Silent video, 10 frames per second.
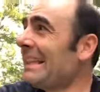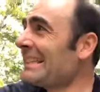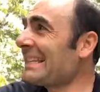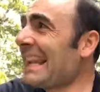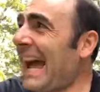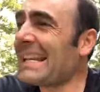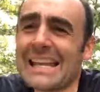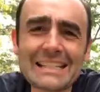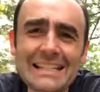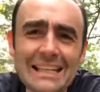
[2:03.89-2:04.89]
This is not
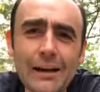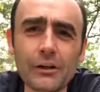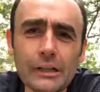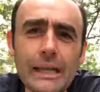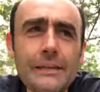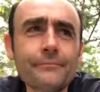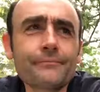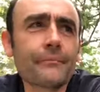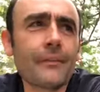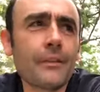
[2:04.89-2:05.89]
necessarily
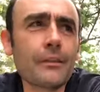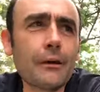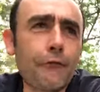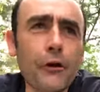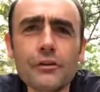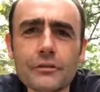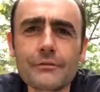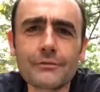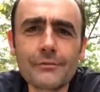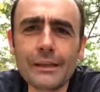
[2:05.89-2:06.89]
the first,
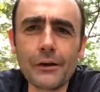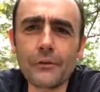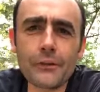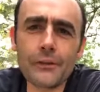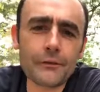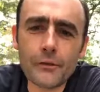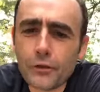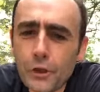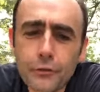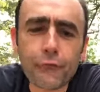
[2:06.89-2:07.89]
you know,
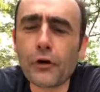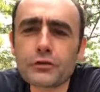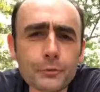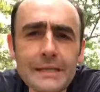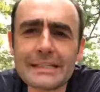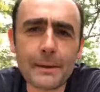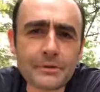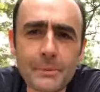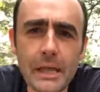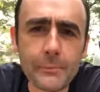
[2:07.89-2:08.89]
the first three
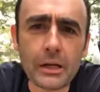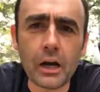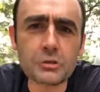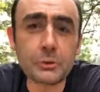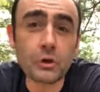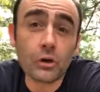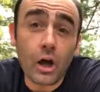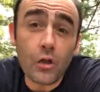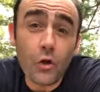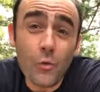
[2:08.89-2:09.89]
steps to becoming an entrepreneur,
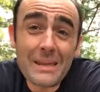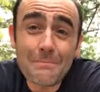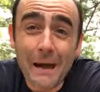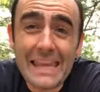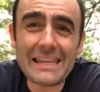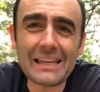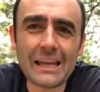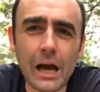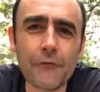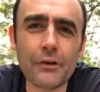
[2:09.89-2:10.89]
although we might
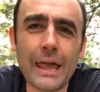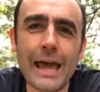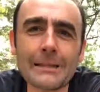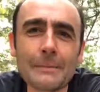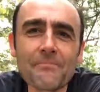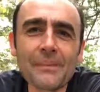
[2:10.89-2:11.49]
cover that.